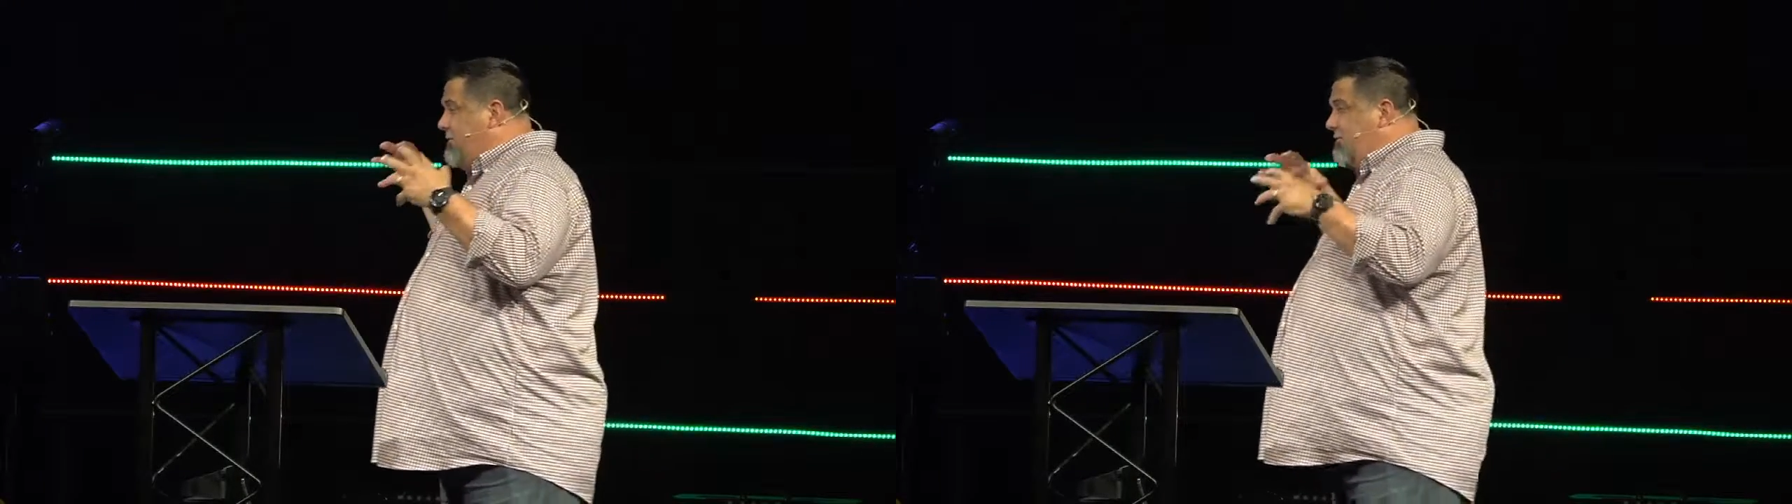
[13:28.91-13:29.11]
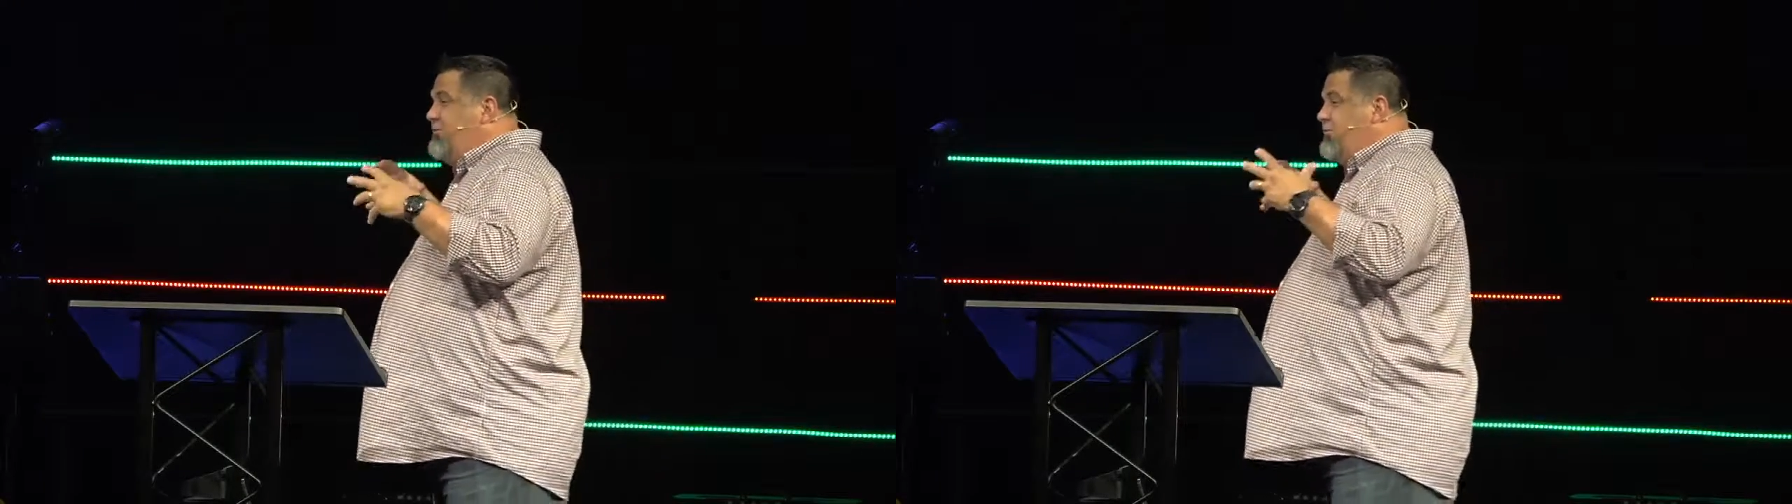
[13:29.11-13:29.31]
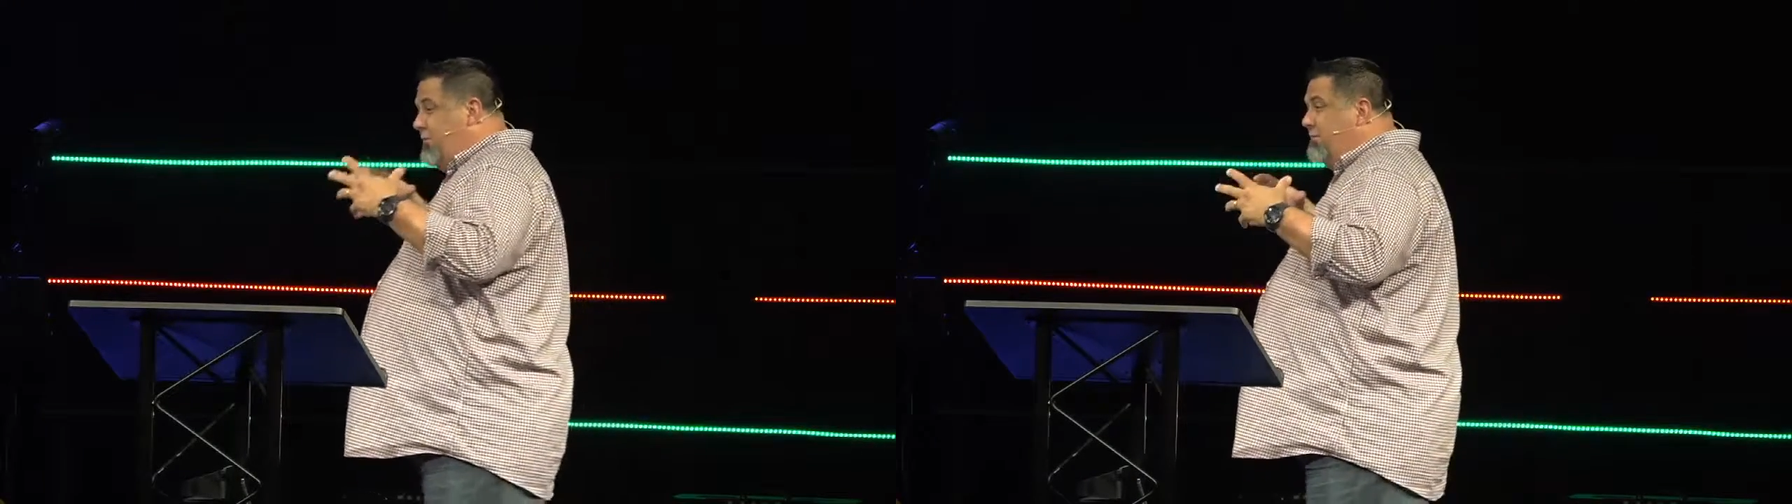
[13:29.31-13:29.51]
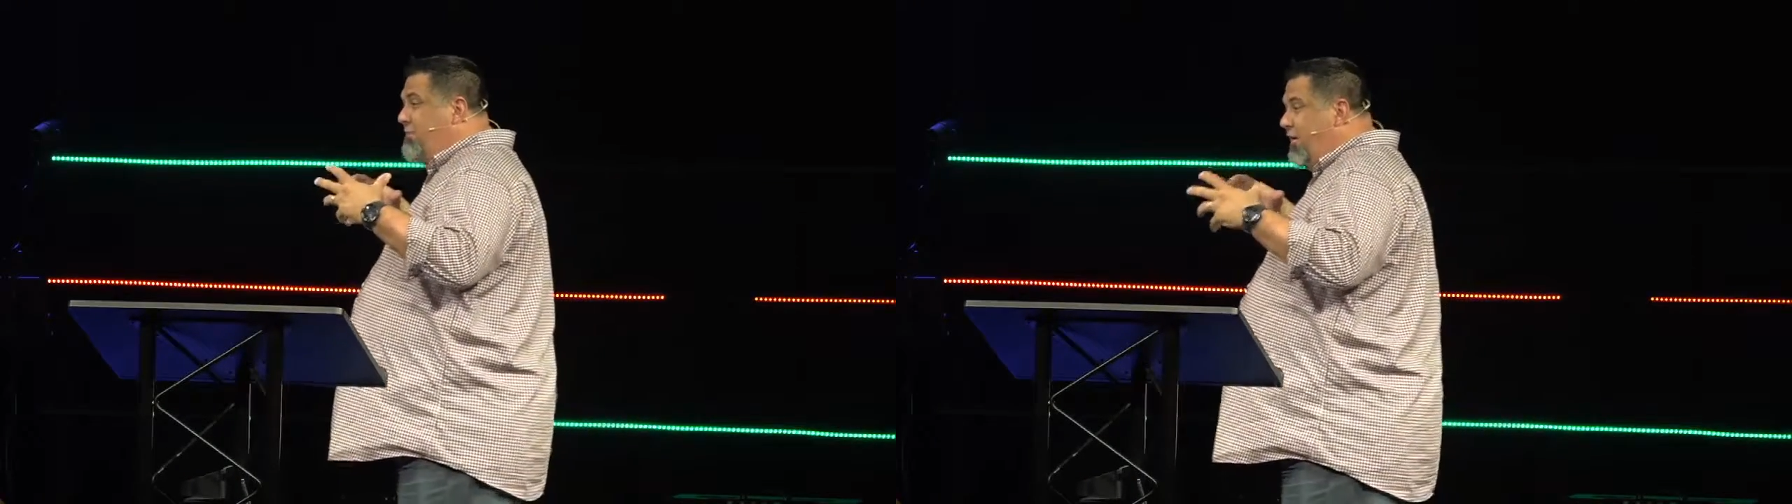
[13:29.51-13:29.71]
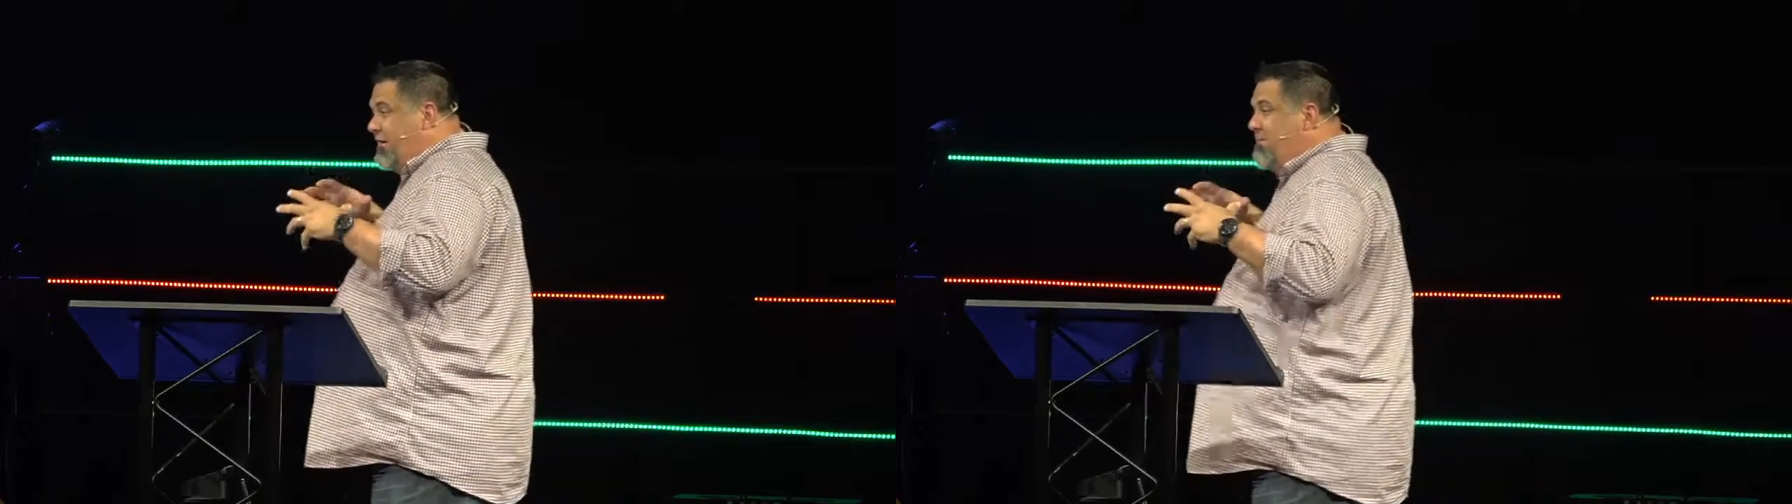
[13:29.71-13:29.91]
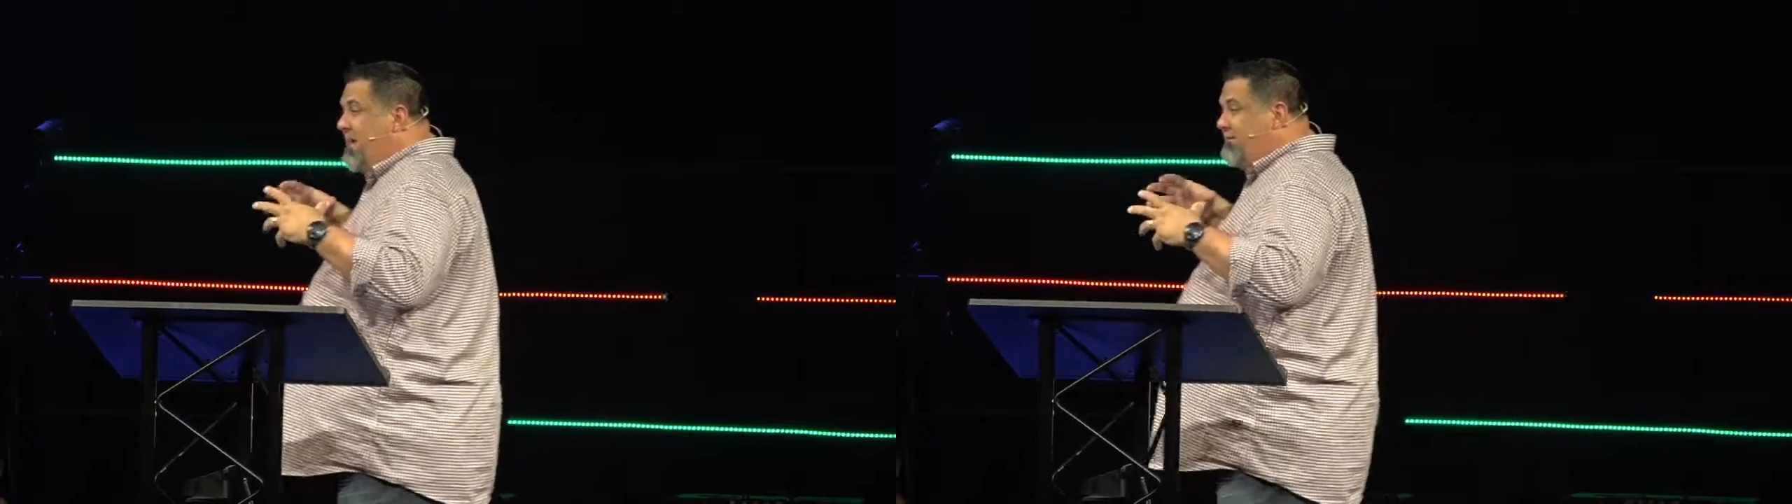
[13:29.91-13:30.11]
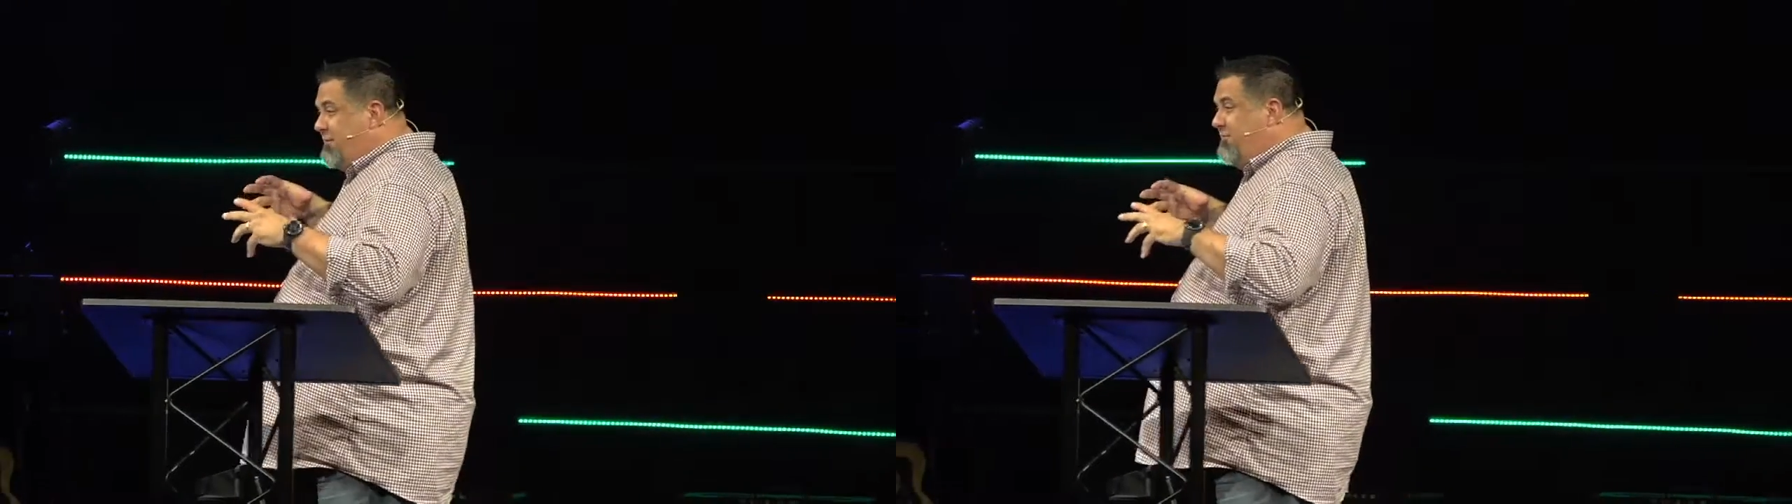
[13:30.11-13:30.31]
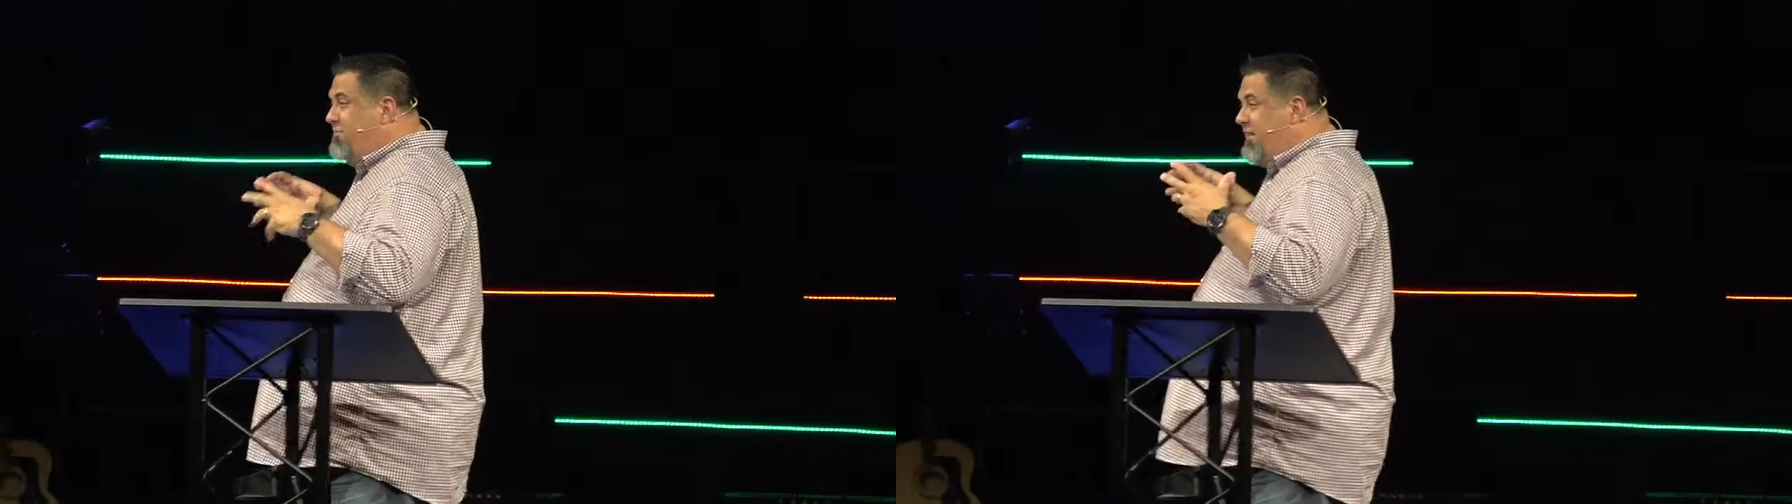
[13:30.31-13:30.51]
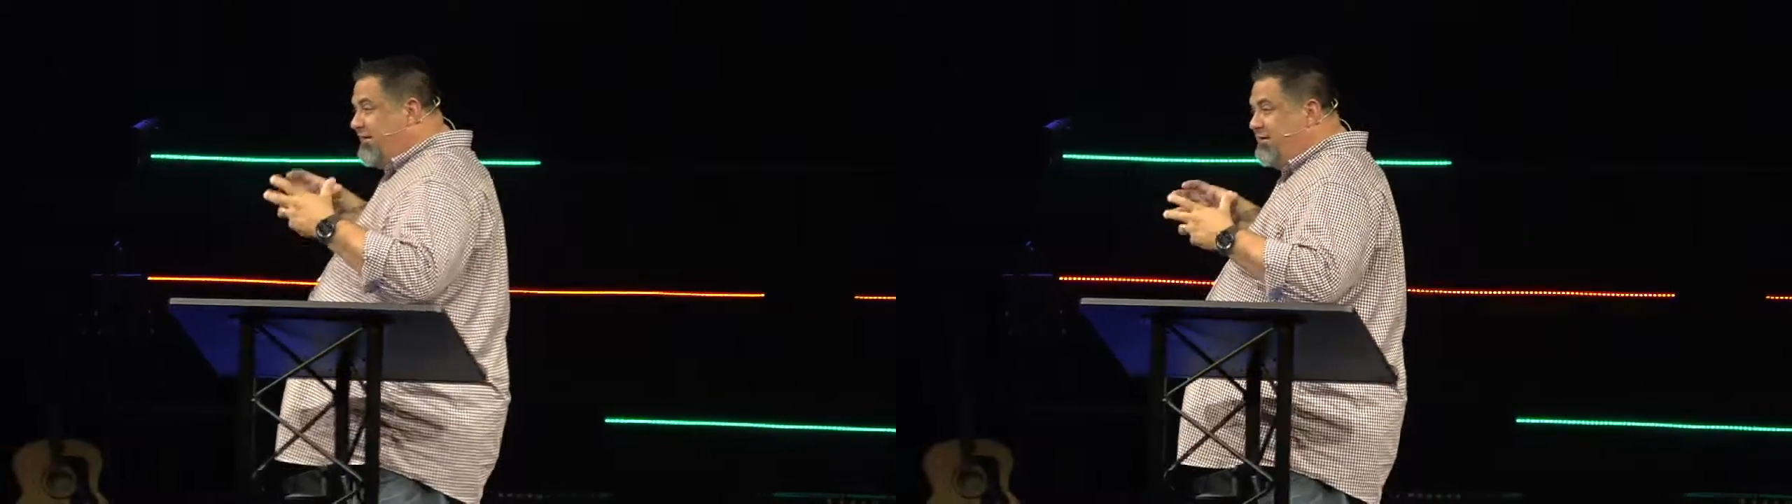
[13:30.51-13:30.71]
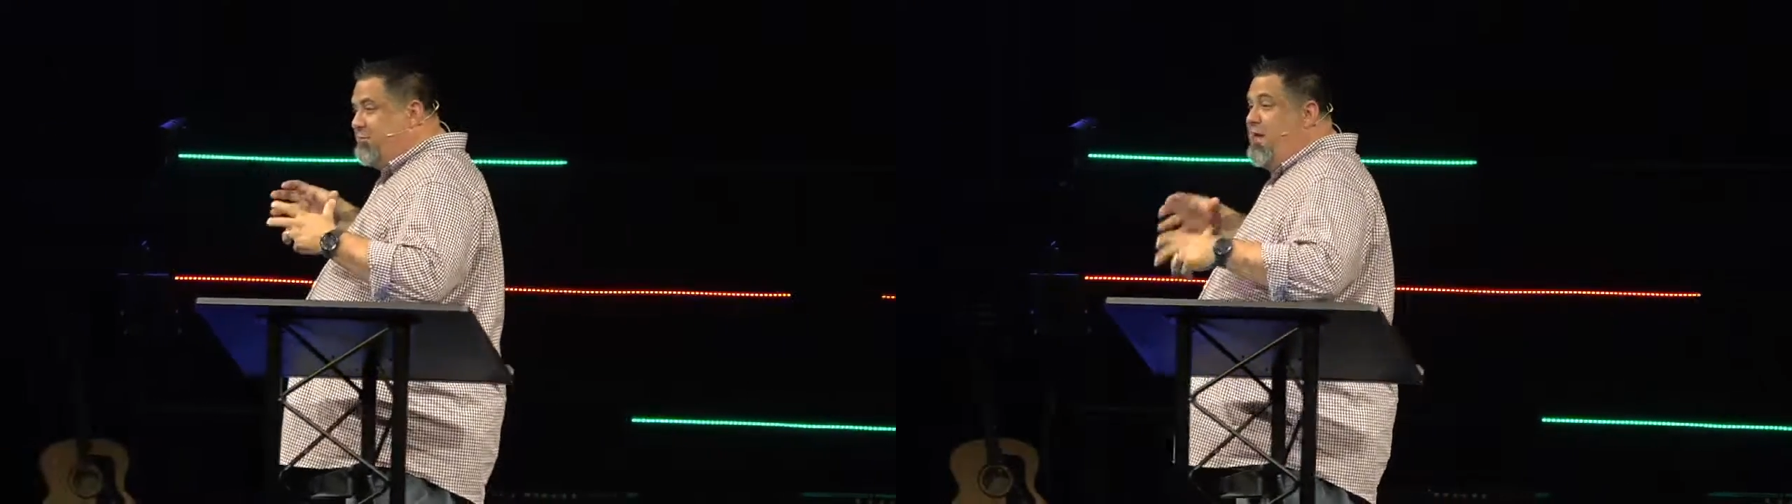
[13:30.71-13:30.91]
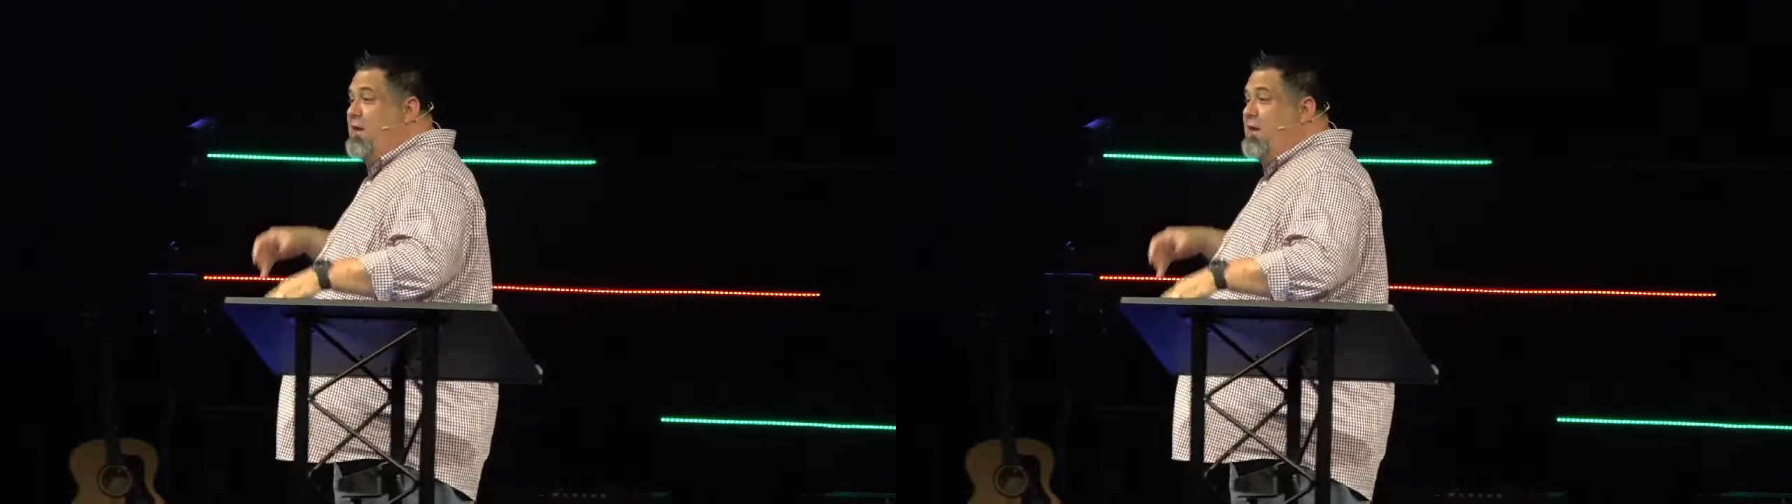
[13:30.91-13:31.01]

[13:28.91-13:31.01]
Some of you know what I'm talking about. Some of you got that.